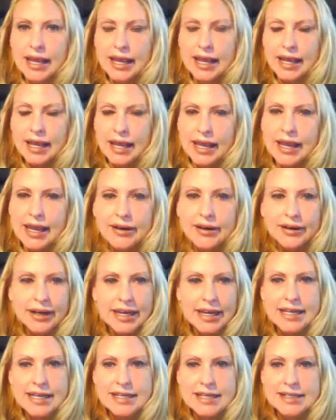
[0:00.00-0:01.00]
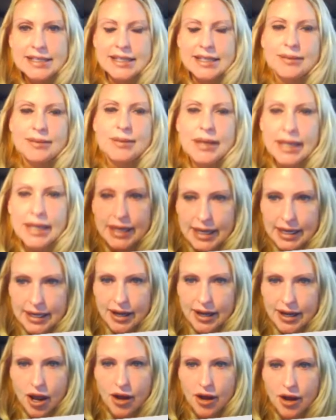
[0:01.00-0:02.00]
Here is the beginning
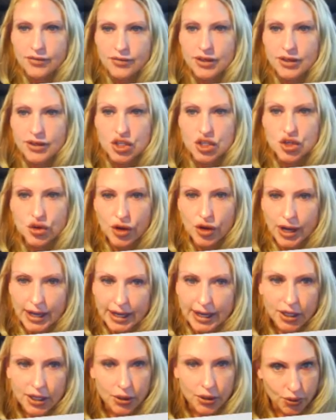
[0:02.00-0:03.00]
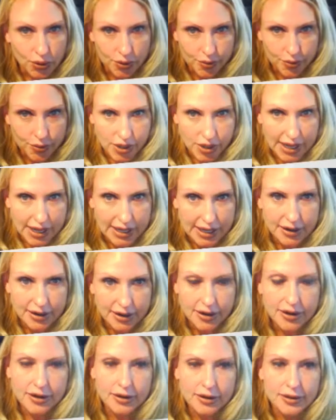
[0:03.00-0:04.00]
of the Training Your Brain
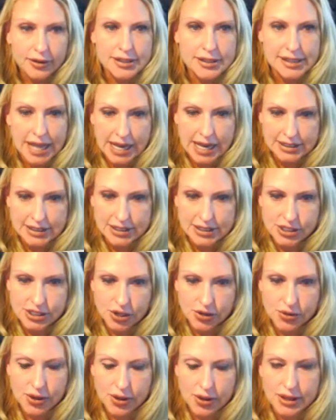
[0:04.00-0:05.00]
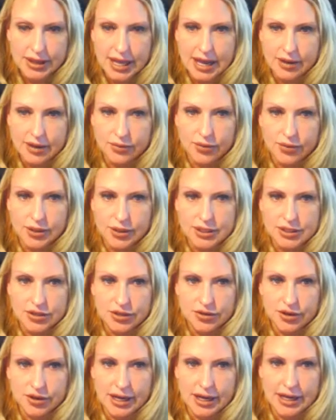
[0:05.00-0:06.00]
slideshow that was
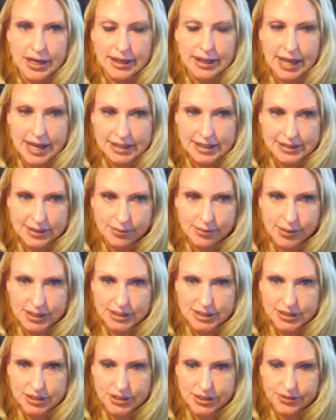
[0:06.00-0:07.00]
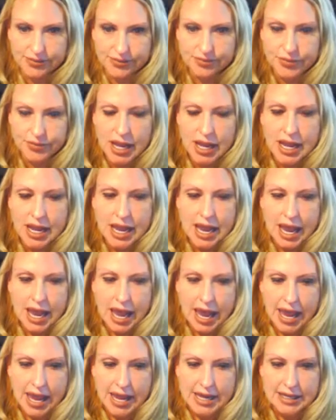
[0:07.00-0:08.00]
created last semester.
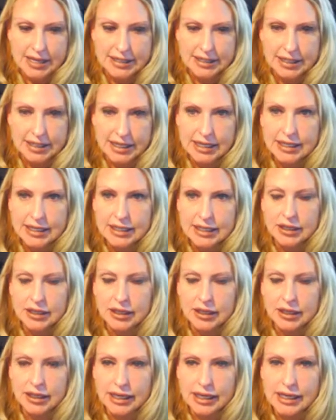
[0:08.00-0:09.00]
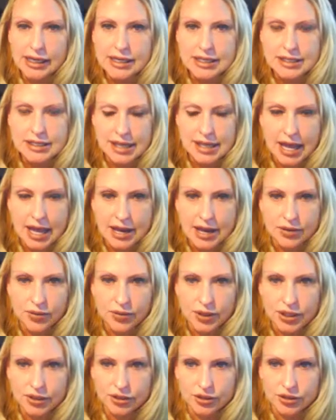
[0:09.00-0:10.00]
And in each slide, what
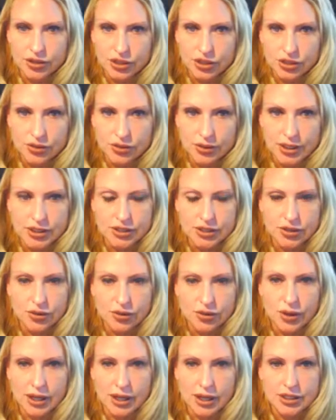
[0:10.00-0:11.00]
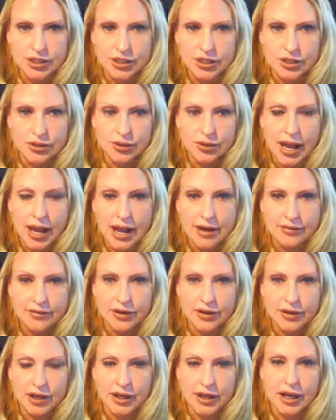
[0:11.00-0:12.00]
you'll do is you'll want to have
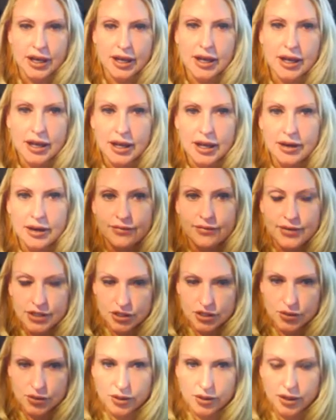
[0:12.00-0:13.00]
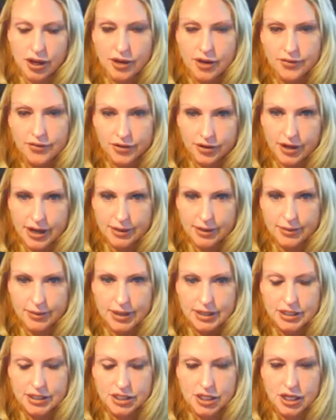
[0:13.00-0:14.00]
a visual of your
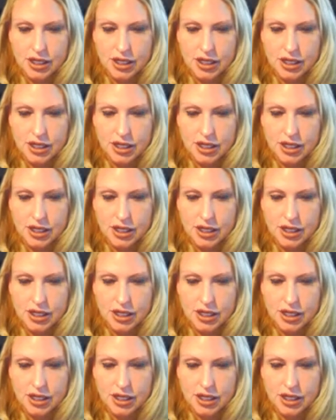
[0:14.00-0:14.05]
image.